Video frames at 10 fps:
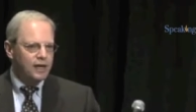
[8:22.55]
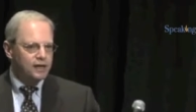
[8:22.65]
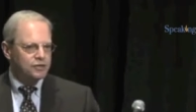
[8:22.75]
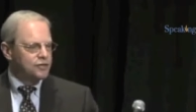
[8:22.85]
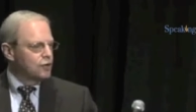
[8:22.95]

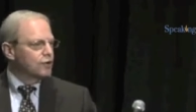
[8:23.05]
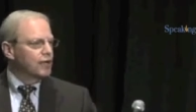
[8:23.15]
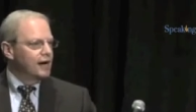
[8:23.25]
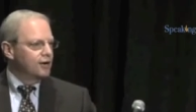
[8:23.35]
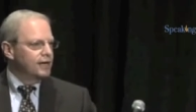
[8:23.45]
it's just so
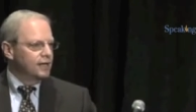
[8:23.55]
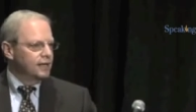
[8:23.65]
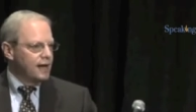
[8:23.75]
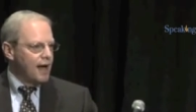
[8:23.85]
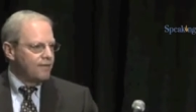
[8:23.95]

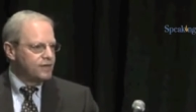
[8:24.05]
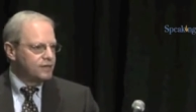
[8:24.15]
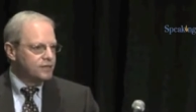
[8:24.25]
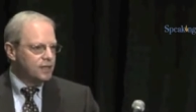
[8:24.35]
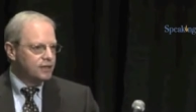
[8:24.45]
glaringly
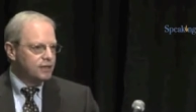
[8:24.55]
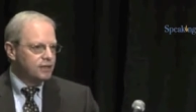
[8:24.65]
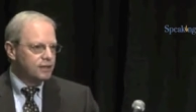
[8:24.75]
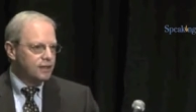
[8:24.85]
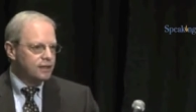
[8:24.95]
obvious that
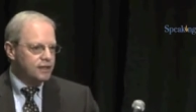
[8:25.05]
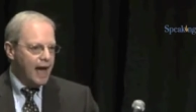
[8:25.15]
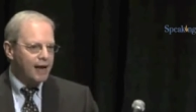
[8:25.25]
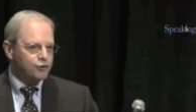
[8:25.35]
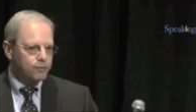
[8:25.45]
the
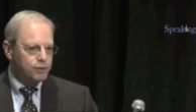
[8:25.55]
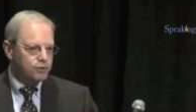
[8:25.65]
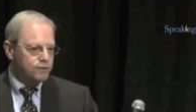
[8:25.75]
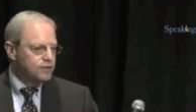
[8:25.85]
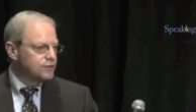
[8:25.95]

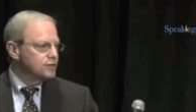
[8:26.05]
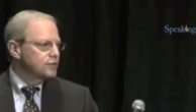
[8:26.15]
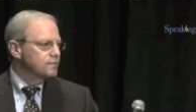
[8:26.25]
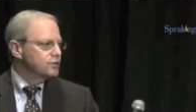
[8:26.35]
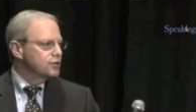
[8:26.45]
attributes of these
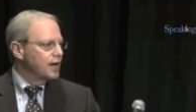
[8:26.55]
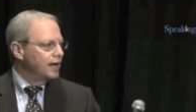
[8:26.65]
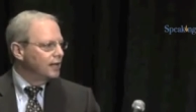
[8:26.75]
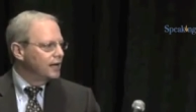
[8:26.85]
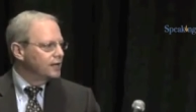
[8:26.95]
systems that she
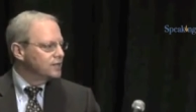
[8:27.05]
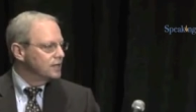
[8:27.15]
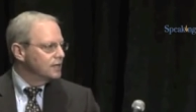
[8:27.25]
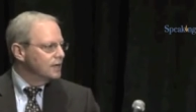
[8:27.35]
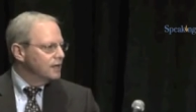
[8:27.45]
highlights
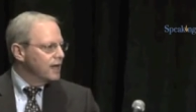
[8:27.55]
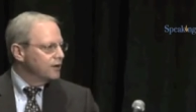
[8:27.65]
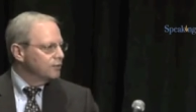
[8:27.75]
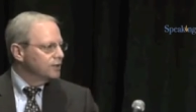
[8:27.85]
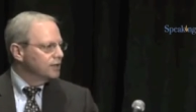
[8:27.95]
that
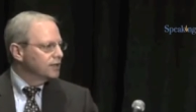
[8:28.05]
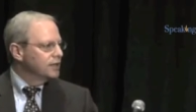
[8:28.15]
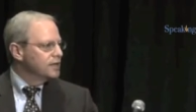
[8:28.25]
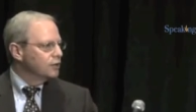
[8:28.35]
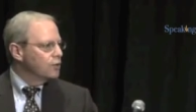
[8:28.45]
are really
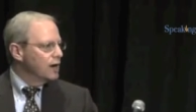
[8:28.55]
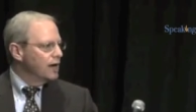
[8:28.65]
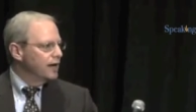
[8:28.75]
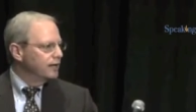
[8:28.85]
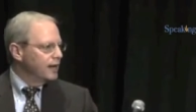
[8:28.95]
leading the
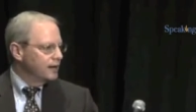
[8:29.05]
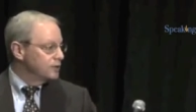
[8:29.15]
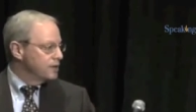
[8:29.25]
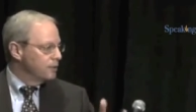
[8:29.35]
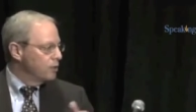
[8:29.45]
way, and
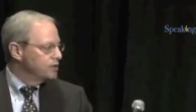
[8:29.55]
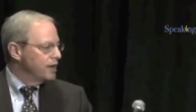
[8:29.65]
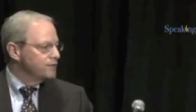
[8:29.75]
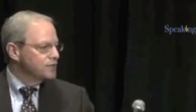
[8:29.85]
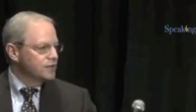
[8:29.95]
some of the ones
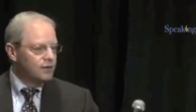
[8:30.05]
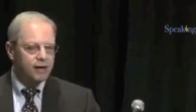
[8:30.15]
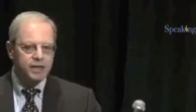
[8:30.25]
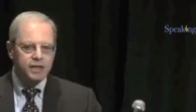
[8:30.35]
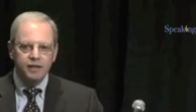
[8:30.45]
I've seen
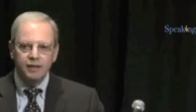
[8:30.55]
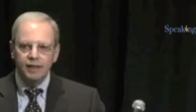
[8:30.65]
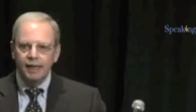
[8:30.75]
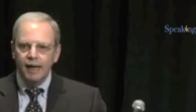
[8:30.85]
around here,